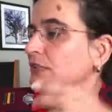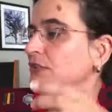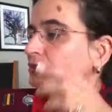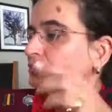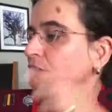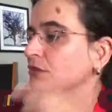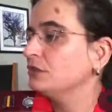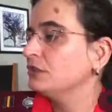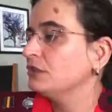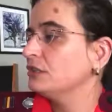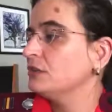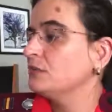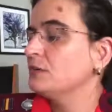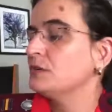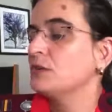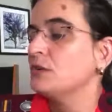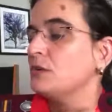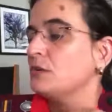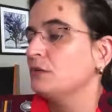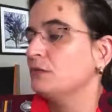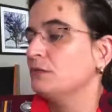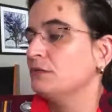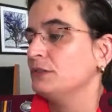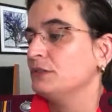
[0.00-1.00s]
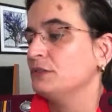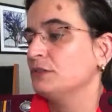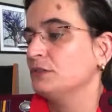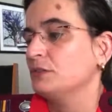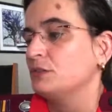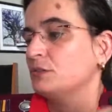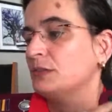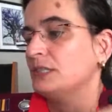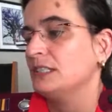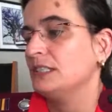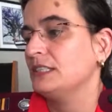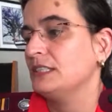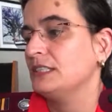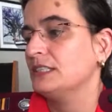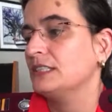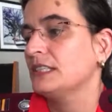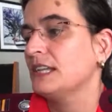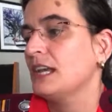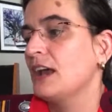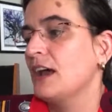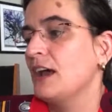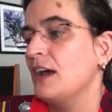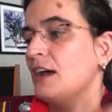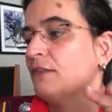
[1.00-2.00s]
sugar with artificial sweeteners.
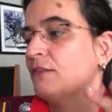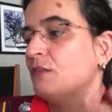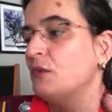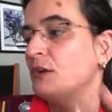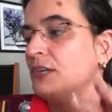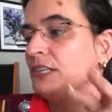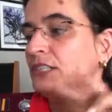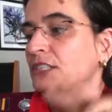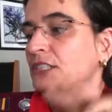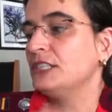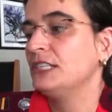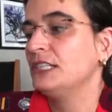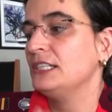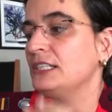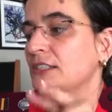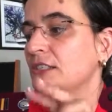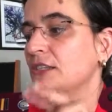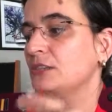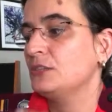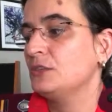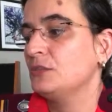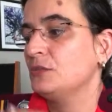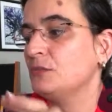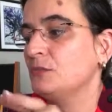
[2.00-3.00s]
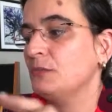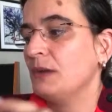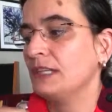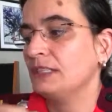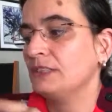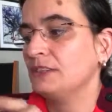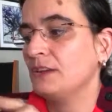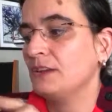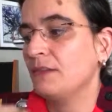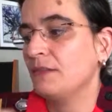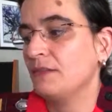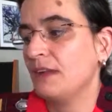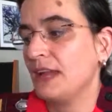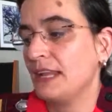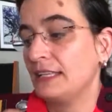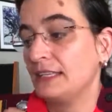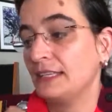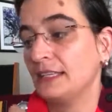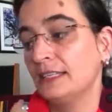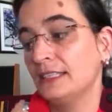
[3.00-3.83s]
Avoid cheese, too much fat.